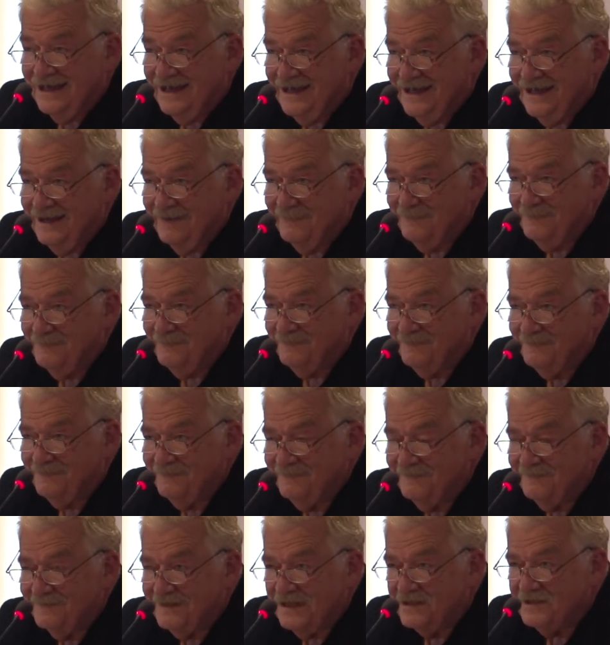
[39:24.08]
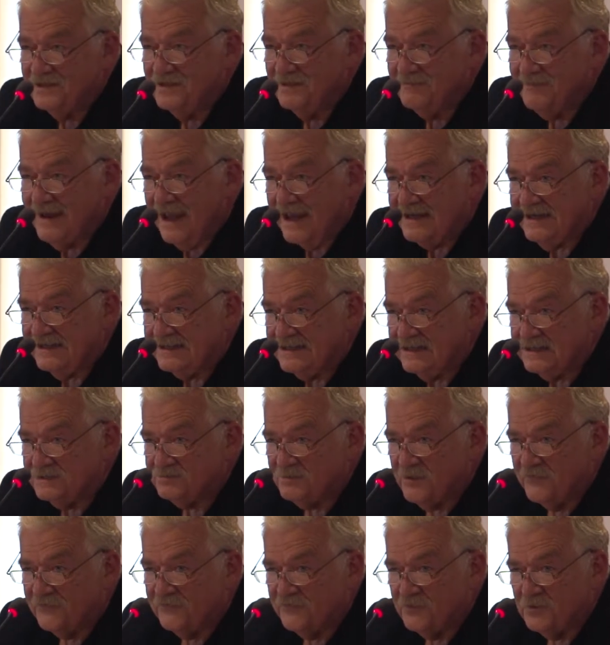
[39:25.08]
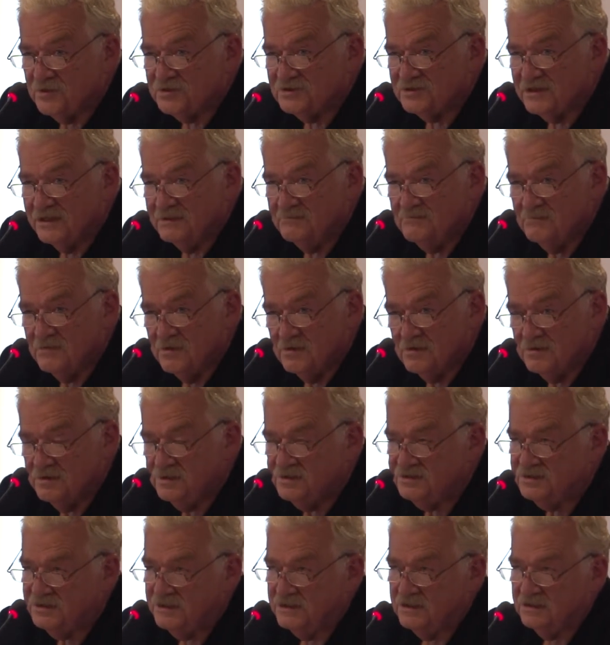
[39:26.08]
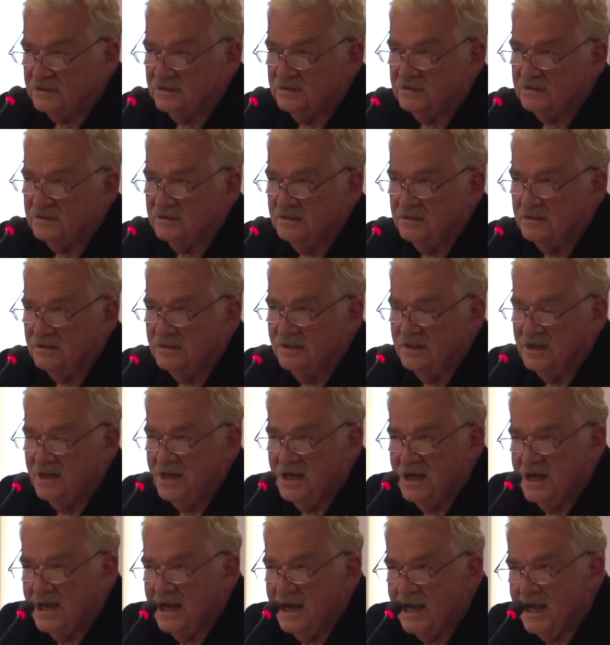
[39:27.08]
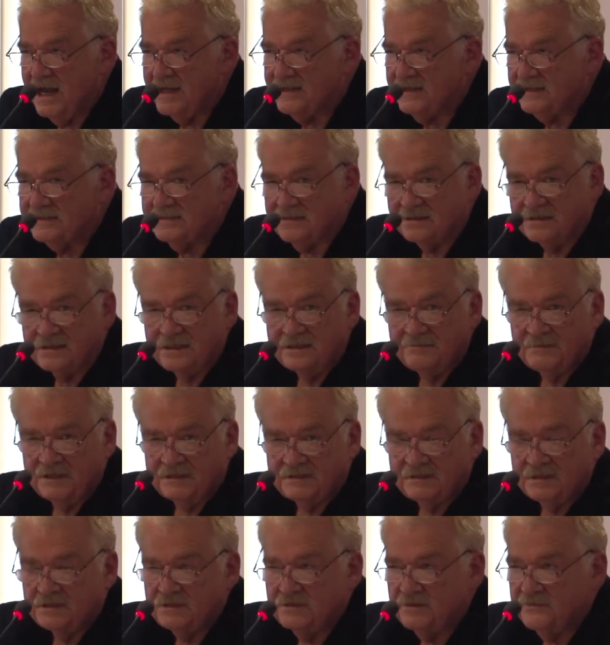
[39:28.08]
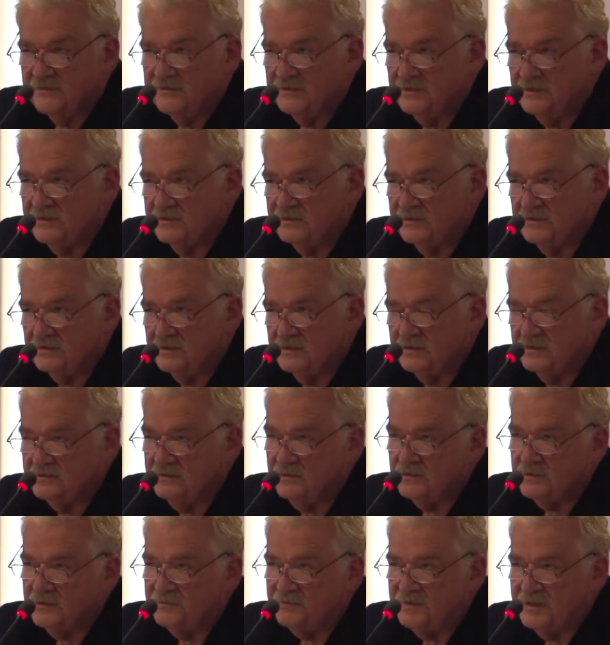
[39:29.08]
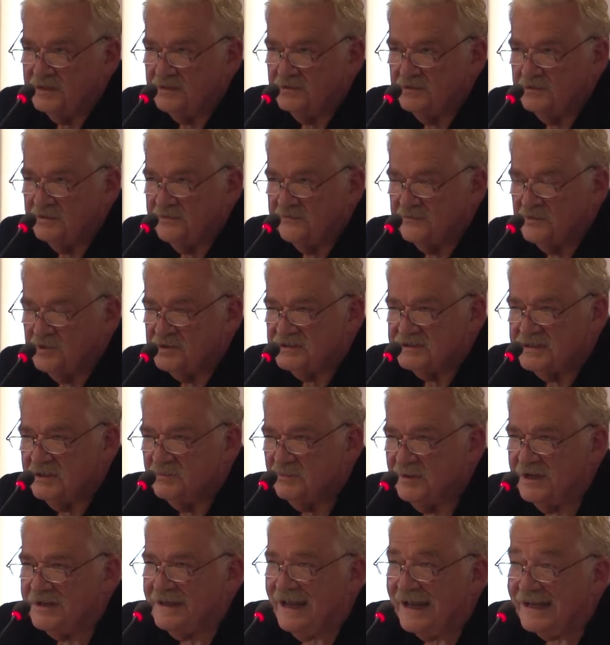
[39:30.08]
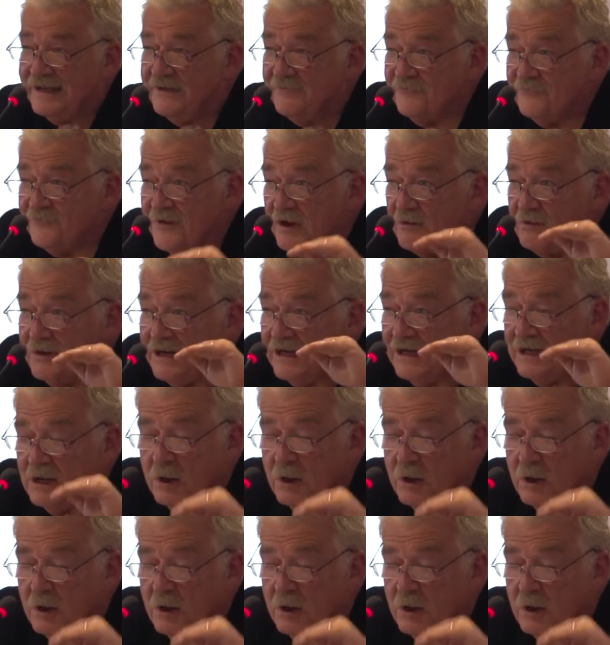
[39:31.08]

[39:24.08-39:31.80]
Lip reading: the humanities were first emerging at a time at the European University where at a very